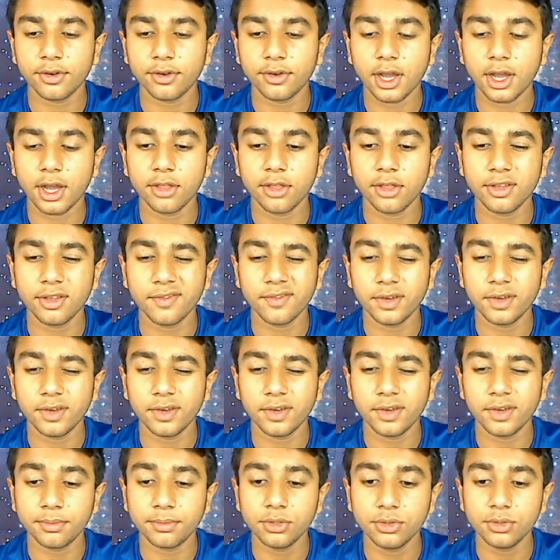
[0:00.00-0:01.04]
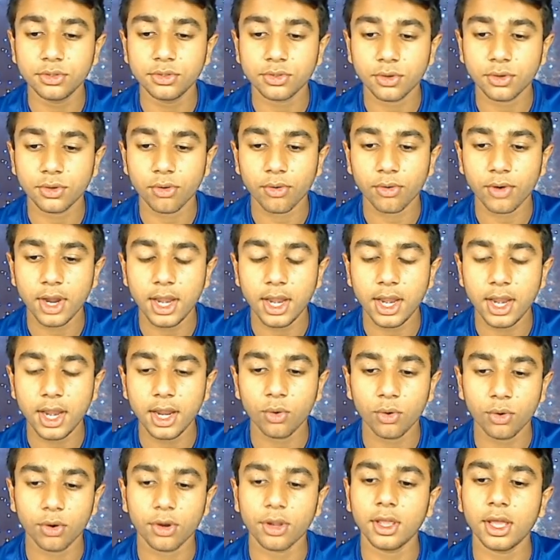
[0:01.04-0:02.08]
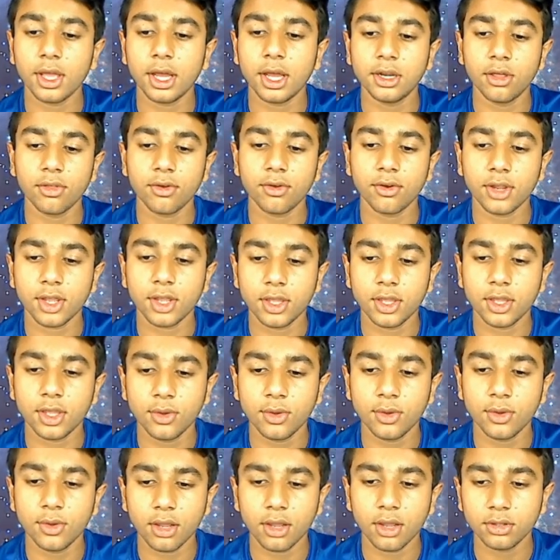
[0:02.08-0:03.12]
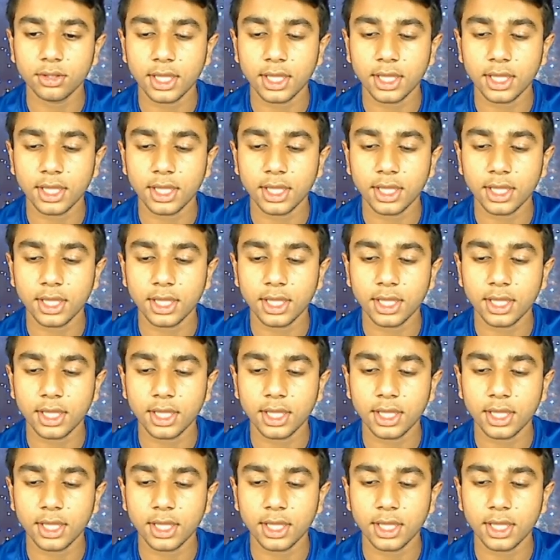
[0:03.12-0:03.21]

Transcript: either given an obtuse or a right angle or another acute angle,